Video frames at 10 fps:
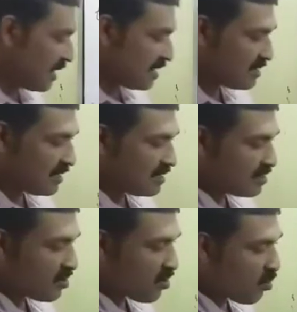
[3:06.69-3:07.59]
the answer is
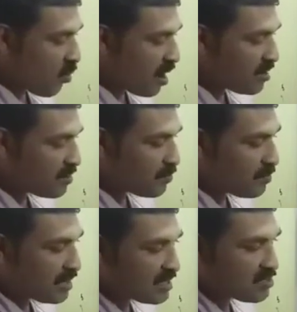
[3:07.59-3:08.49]
1
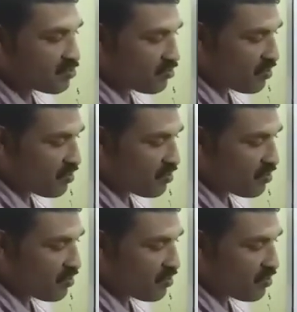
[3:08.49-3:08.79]
plus